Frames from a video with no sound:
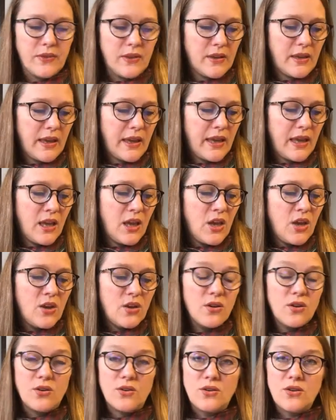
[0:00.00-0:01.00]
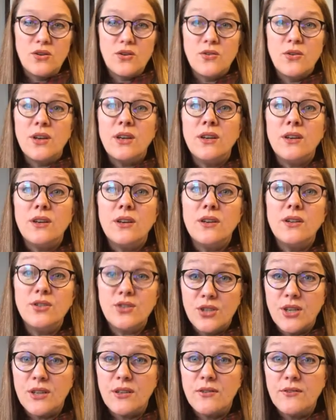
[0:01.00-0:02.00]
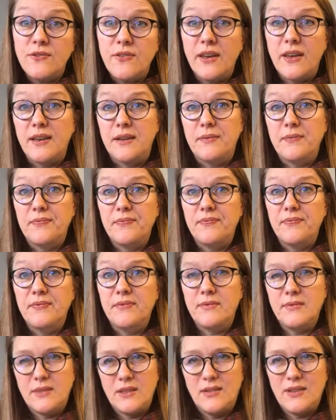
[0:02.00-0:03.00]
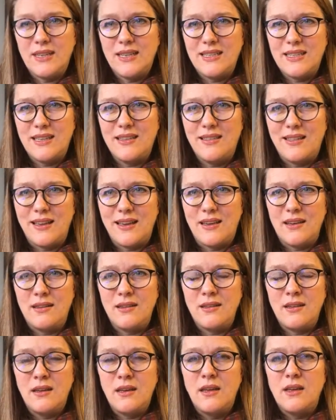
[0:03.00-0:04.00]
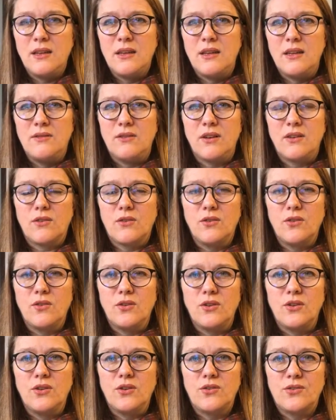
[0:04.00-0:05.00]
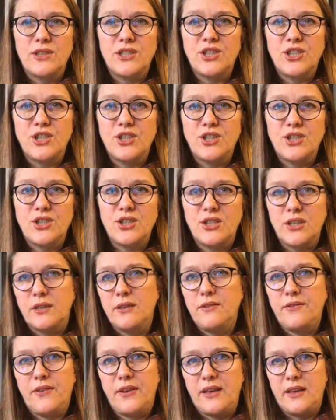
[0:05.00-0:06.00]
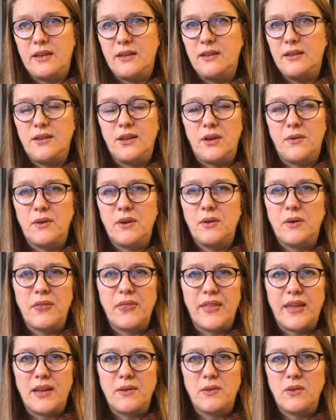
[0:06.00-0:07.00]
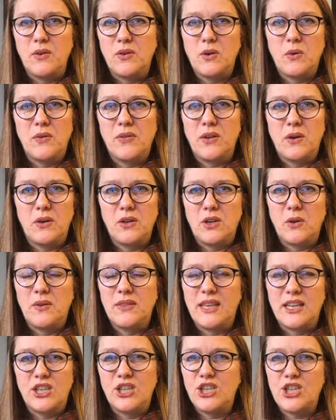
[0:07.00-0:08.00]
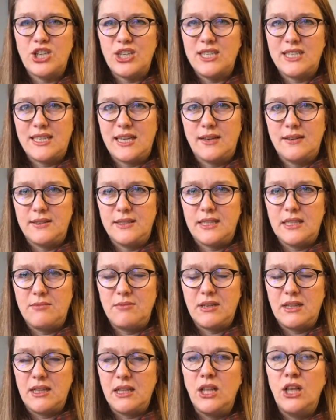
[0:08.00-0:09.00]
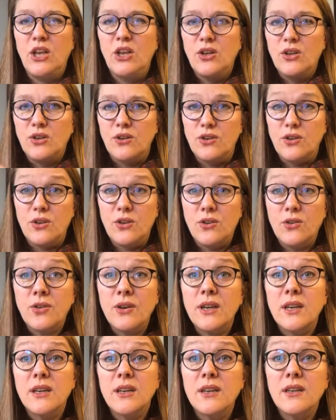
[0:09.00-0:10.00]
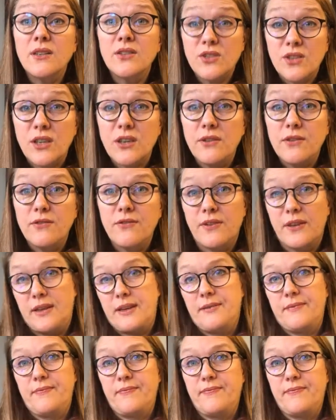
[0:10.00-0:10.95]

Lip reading: Okay, good Christian fear. See what I did there? No good Christian fear. No, we don't want that. We don't want that sh sound in the middle. Good Christian fear.